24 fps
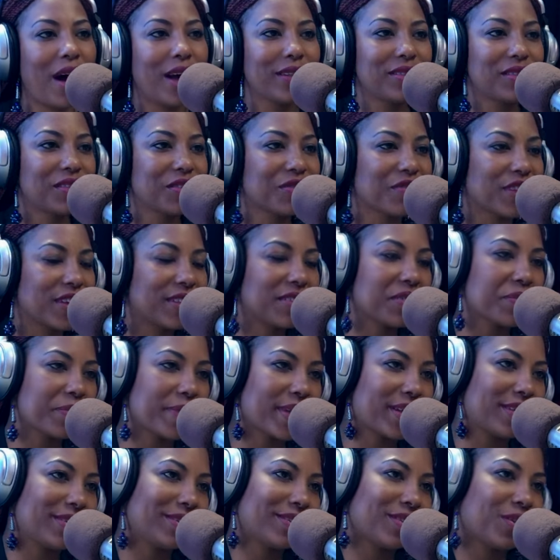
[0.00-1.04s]
parts of
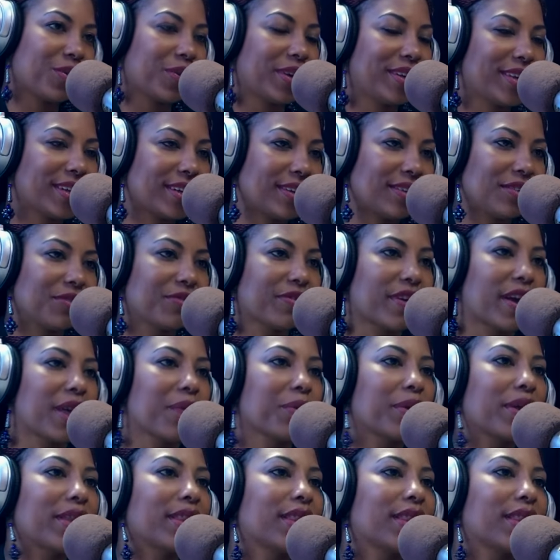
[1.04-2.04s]
Isabelle do you identify with?